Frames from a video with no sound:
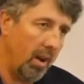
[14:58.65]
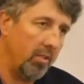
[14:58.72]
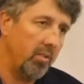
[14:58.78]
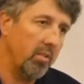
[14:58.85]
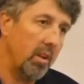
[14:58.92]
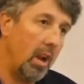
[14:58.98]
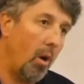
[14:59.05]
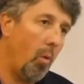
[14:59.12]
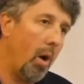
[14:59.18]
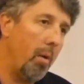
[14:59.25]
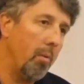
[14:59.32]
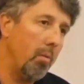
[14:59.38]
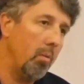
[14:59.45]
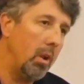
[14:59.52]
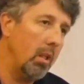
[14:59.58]
I says, I don't
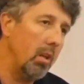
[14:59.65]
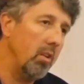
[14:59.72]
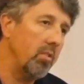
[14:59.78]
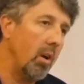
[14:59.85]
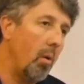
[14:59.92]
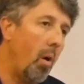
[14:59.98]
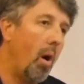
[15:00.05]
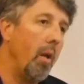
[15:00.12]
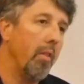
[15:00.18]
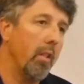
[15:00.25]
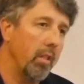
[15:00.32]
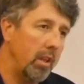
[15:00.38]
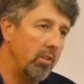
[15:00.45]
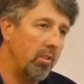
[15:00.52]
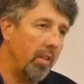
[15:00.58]
want release, I want
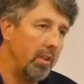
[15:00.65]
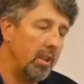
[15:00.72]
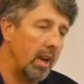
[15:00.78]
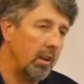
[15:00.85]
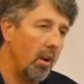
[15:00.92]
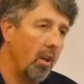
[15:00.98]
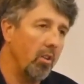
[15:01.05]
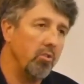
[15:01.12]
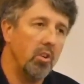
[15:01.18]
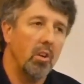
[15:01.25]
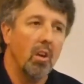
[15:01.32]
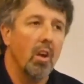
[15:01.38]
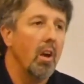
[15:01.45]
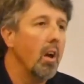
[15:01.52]
release on the technology.